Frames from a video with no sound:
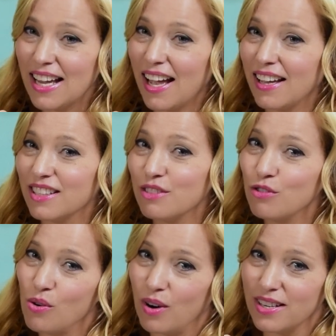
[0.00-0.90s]
And of
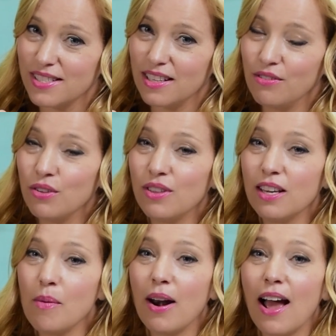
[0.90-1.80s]
course, if you
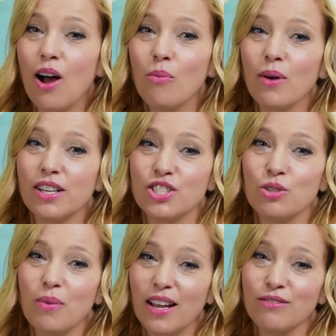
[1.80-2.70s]
think about how much
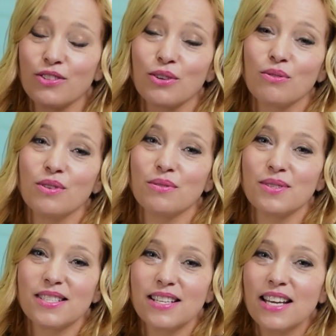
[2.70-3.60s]
you paid for the
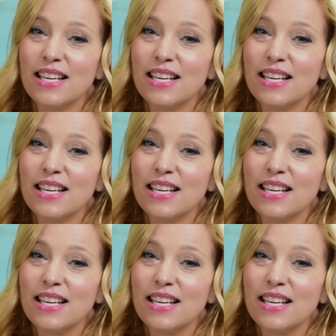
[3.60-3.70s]
cruise,